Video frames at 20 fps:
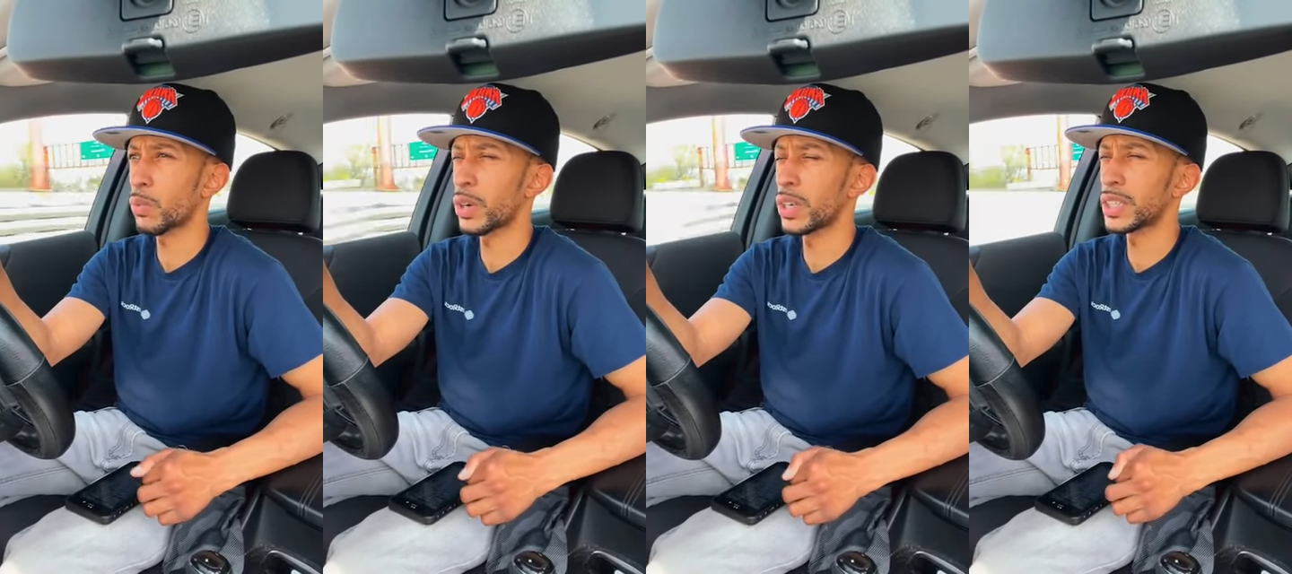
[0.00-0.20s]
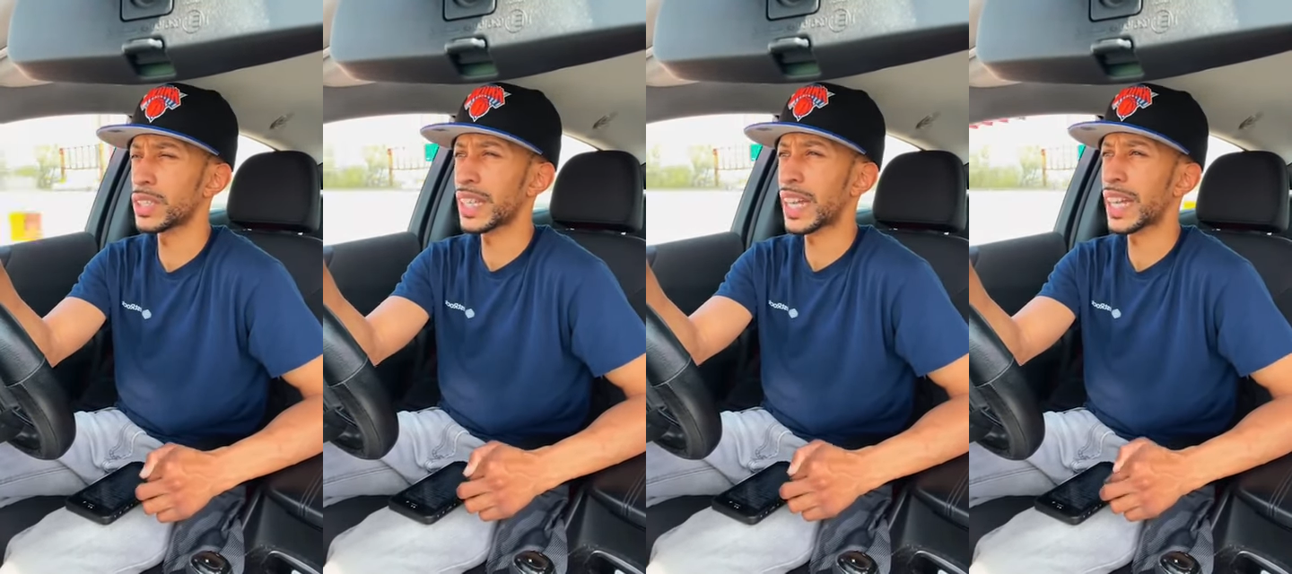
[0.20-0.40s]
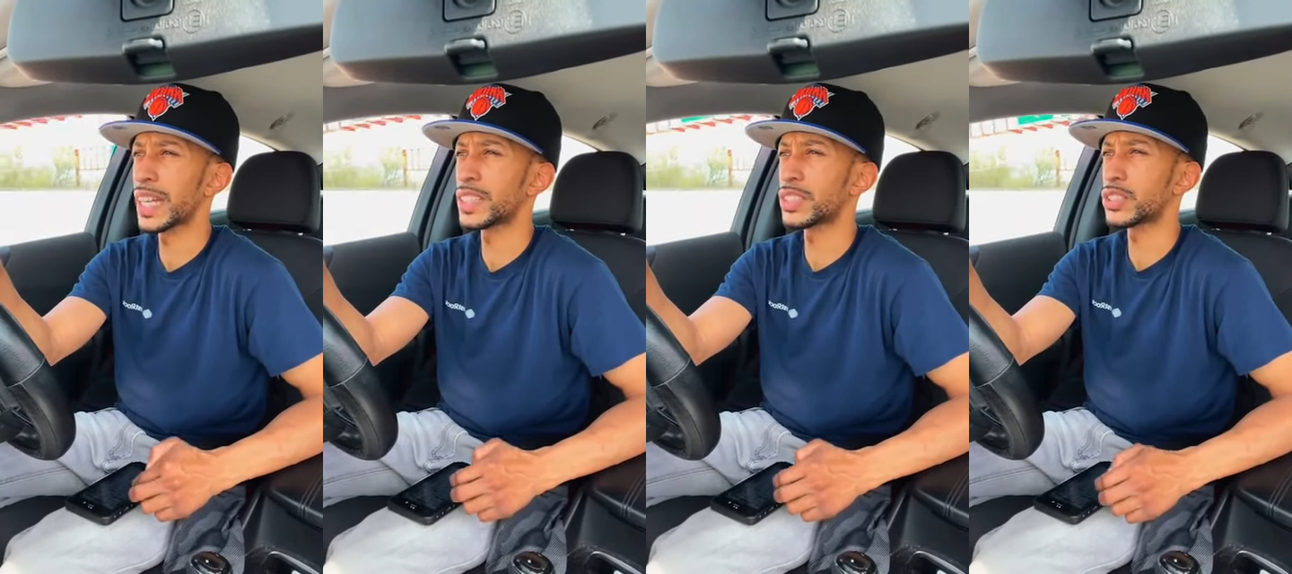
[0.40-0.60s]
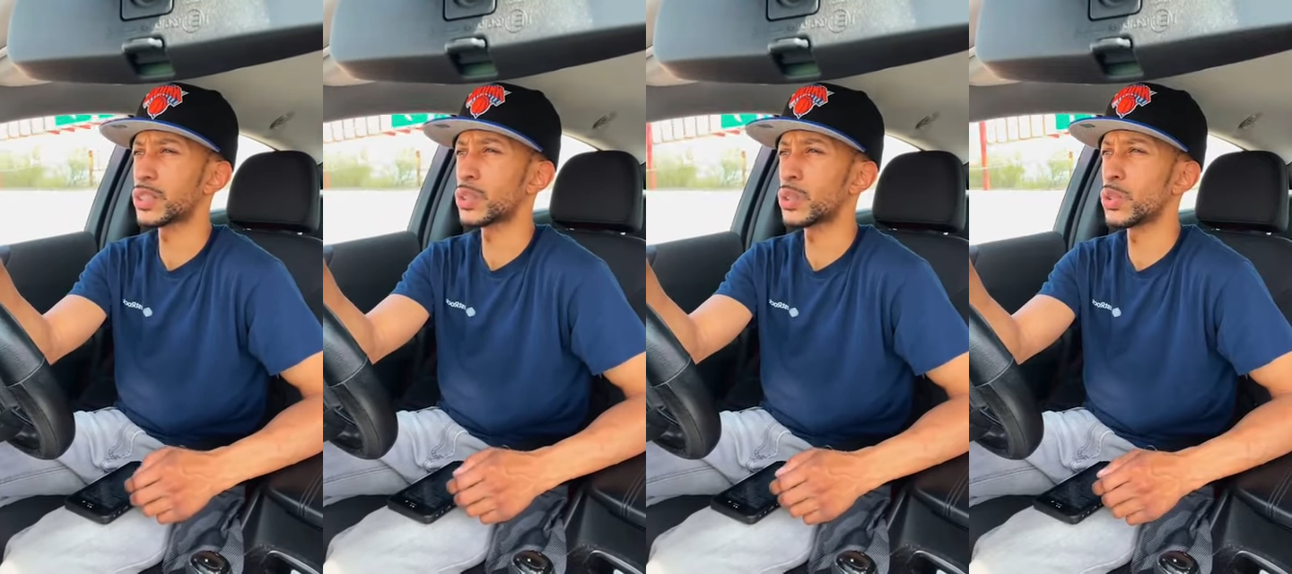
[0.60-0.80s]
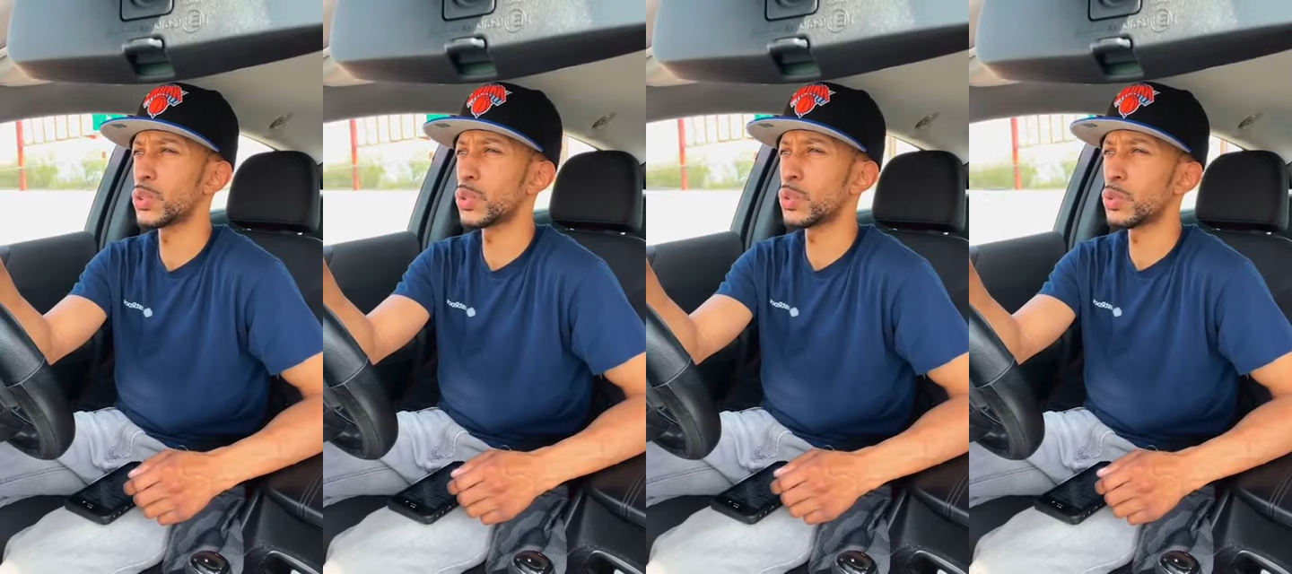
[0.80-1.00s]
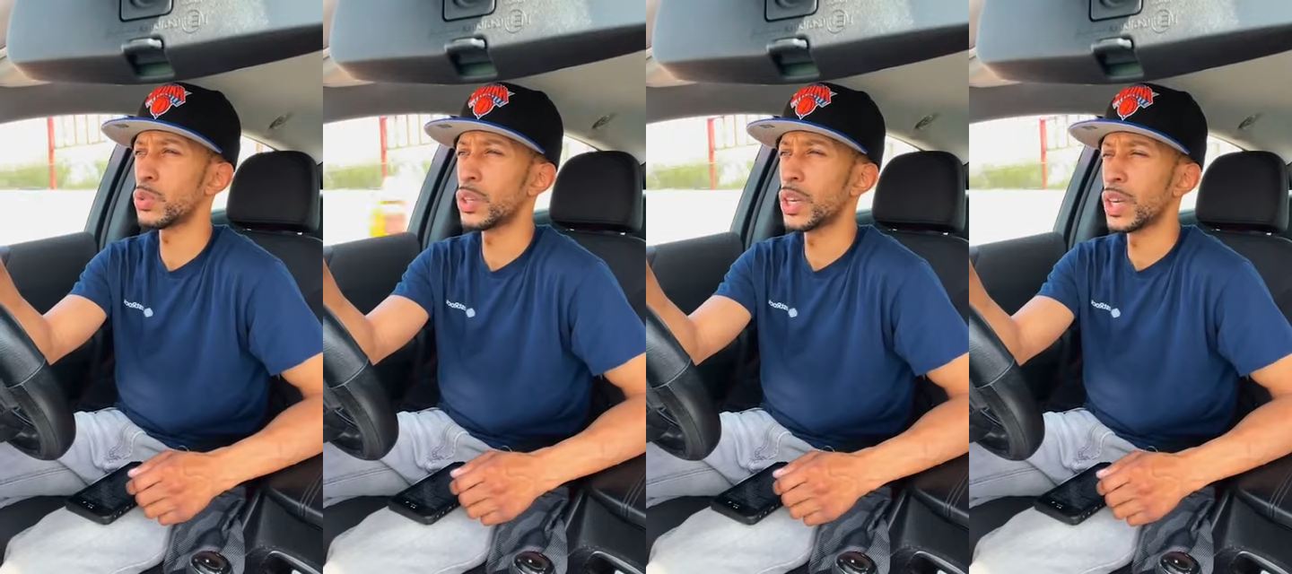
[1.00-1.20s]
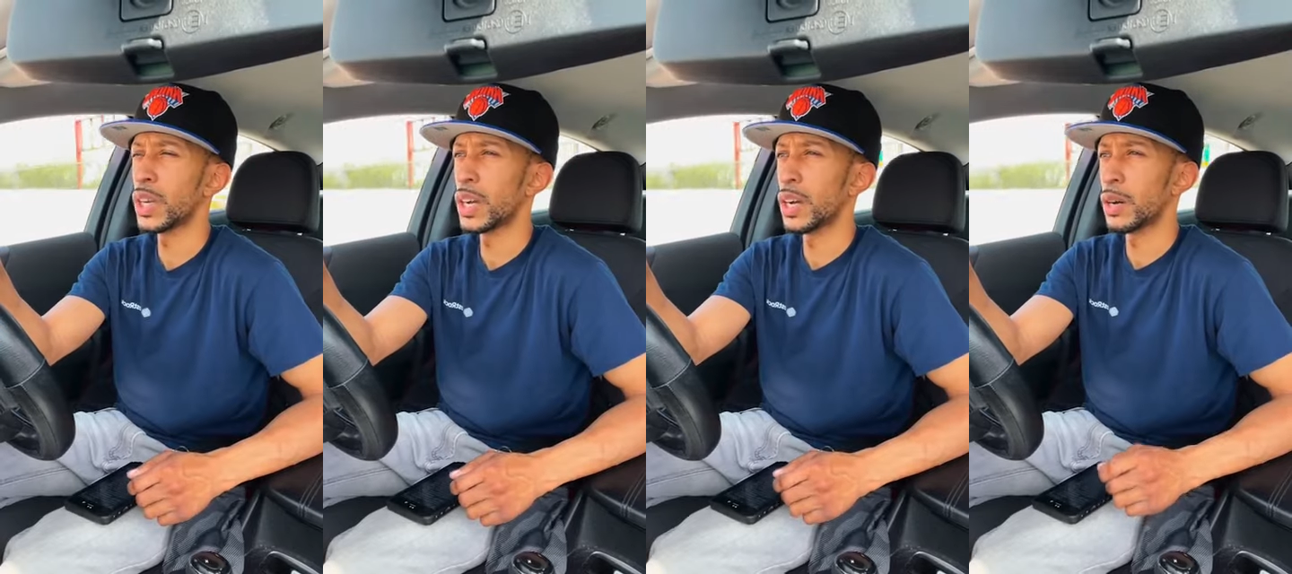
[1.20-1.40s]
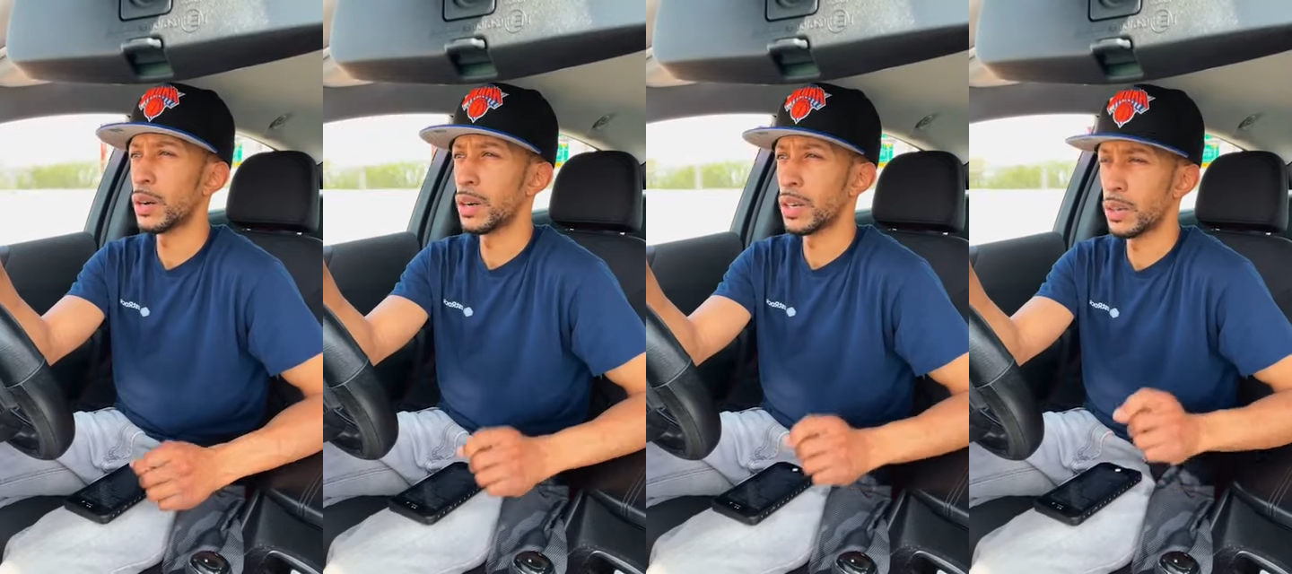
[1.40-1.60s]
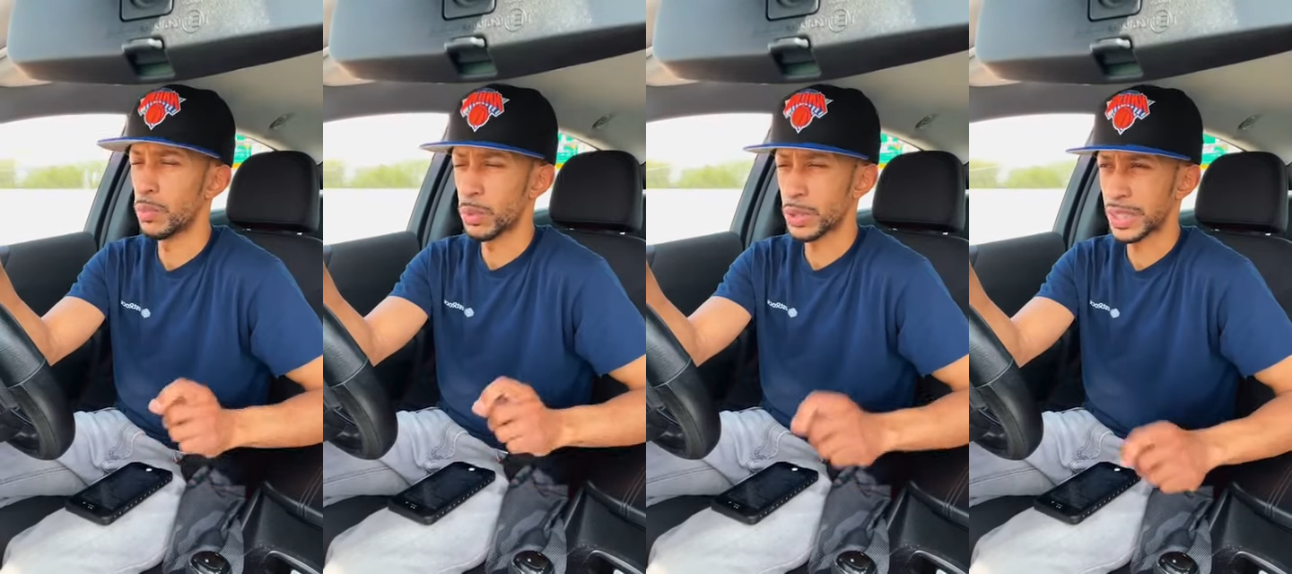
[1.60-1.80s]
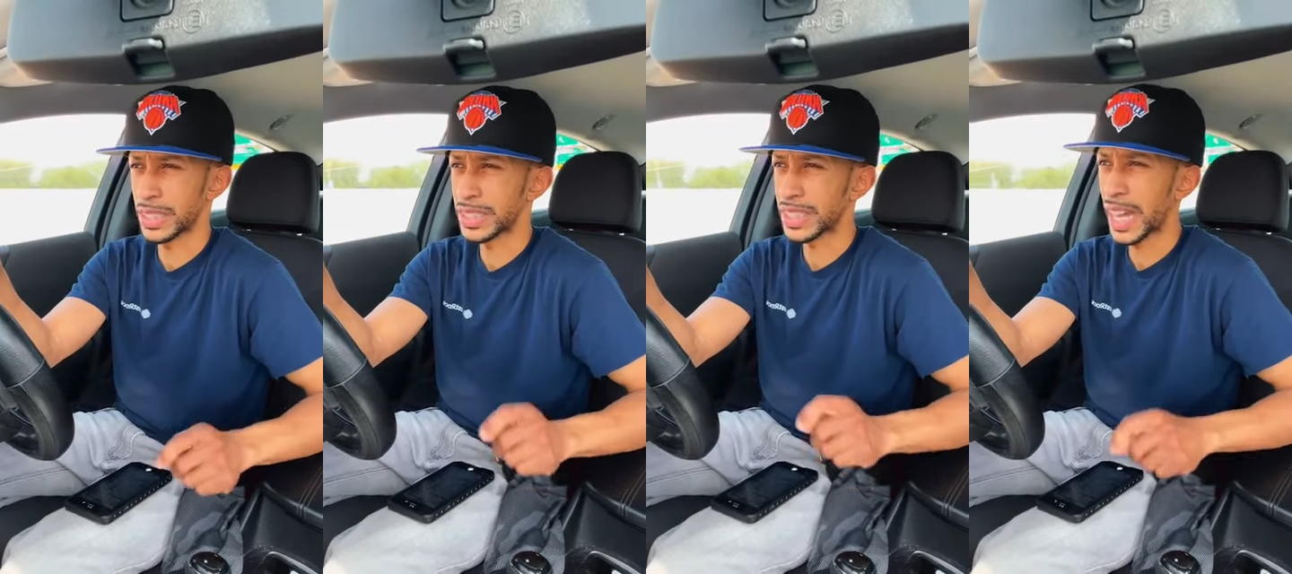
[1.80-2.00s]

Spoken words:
192 with a